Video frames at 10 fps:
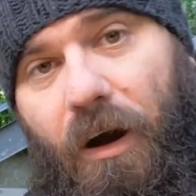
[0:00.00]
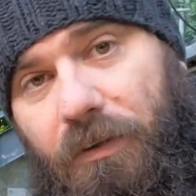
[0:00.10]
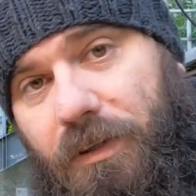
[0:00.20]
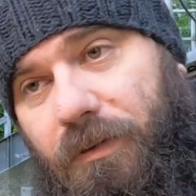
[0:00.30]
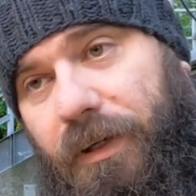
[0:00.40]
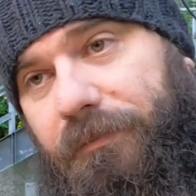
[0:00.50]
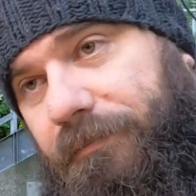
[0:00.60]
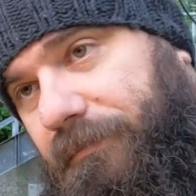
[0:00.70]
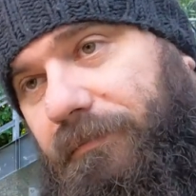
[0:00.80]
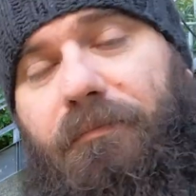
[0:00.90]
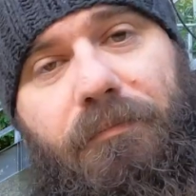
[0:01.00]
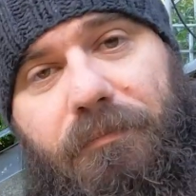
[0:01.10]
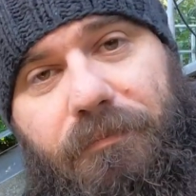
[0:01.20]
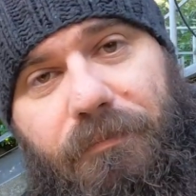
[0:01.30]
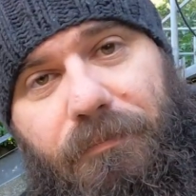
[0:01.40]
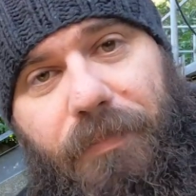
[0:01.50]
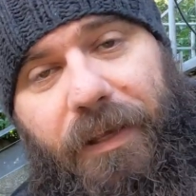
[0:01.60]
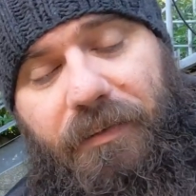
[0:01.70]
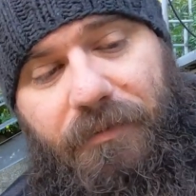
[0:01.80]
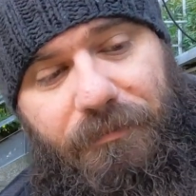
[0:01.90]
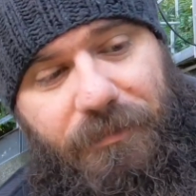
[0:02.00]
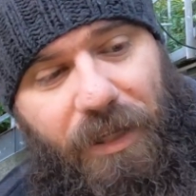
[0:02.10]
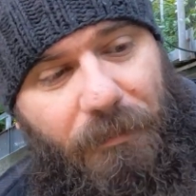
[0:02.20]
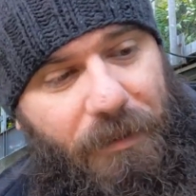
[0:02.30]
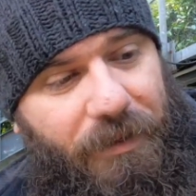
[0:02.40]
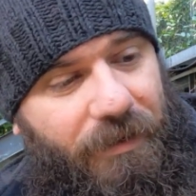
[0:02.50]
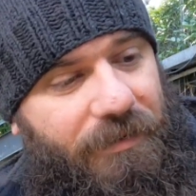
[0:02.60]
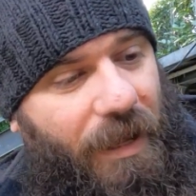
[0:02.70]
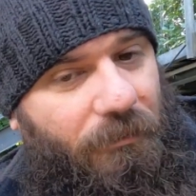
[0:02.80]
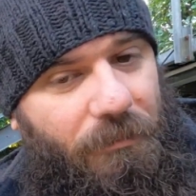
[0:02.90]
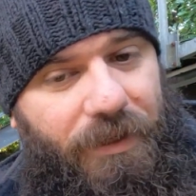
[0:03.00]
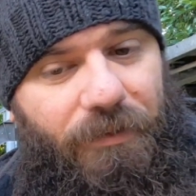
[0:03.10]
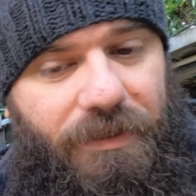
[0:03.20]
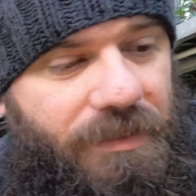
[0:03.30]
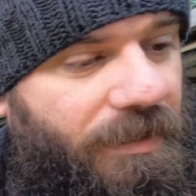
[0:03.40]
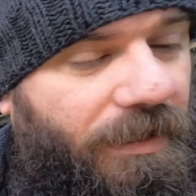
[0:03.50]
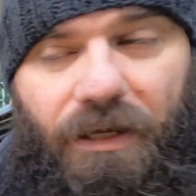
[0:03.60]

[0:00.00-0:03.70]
know how to do it, please tell me, because that will be great.